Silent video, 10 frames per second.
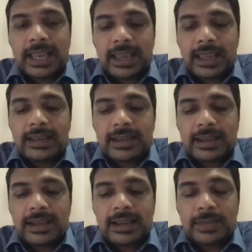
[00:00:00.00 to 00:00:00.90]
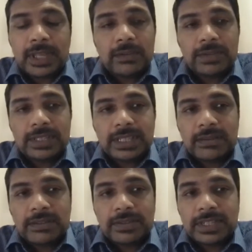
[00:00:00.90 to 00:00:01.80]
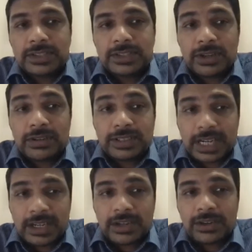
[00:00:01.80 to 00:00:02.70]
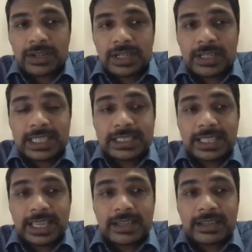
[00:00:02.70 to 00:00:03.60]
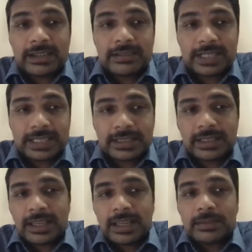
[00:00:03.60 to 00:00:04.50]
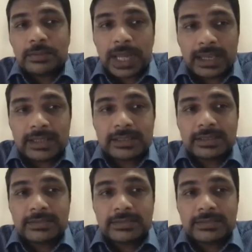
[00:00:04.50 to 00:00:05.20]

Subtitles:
And they obviously have a very strong track record in things like risk and compliance,